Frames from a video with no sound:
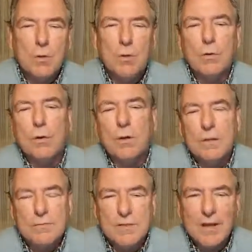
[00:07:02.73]
We're learning to
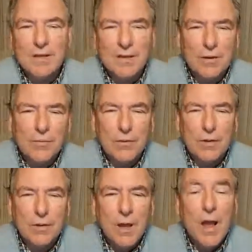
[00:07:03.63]
live slightly
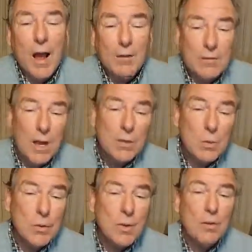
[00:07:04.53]
differently. I'll talk
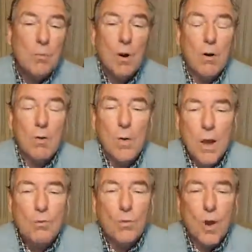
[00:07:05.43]
to you again tomorrow.
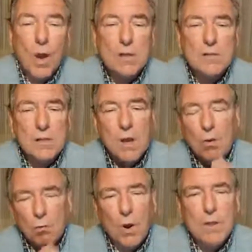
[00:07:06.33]
I'm Ross
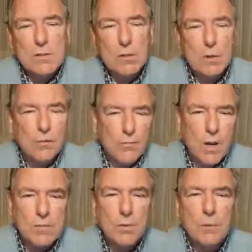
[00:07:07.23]
Cook of
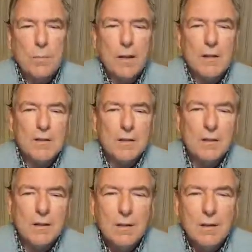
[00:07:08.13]
Ross Cook
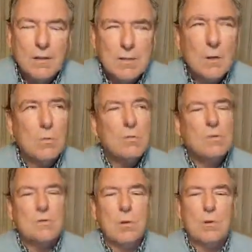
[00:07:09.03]
Balancing. So
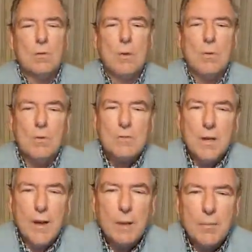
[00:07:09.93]
stoked about what's
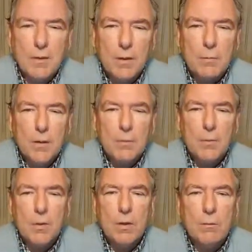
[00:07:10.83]
going to happen in the
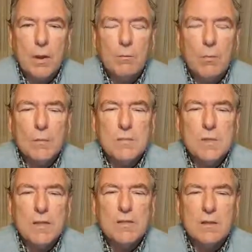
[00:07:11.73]
upcoming week about
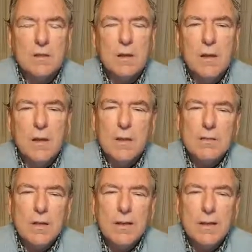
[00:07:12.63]
websites and
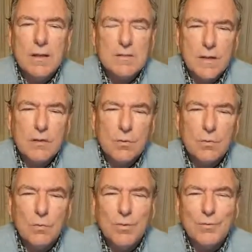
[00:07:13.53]
things like that. Stay
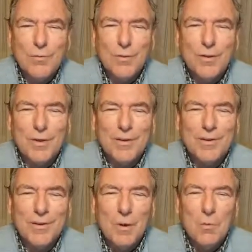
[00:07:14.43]
tuned.
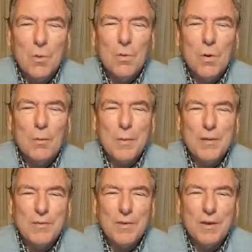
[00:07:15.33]
We'll roll them
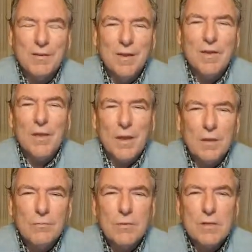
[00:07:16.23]
out to you.
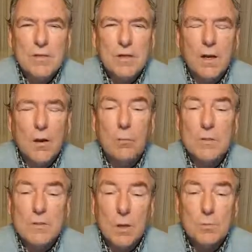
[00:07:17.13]
Thank you for listening. I hope
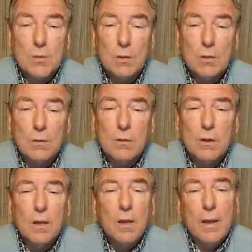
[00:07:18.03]
this helps you a little,
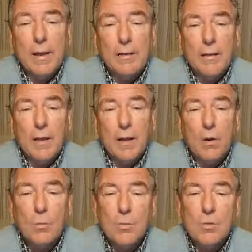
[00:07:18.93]
and then I
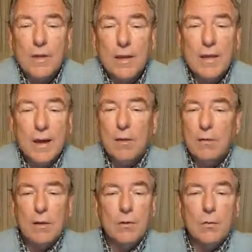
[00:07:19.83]
hope you take it
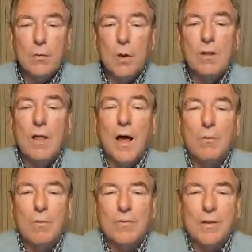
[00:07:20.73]
out and do a
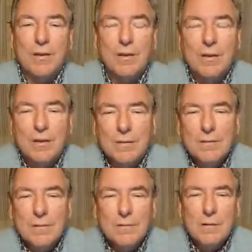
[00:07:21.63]
lot with it.
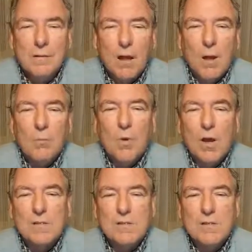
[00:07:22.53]
I'm
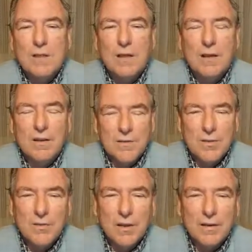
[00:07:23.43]
Ross, and
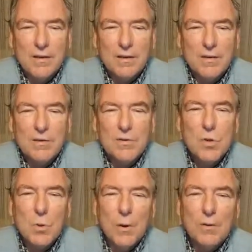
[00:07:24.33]
until then,
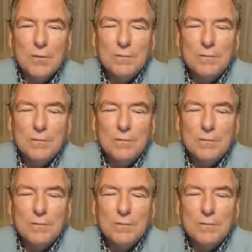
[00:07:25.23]
Jomo.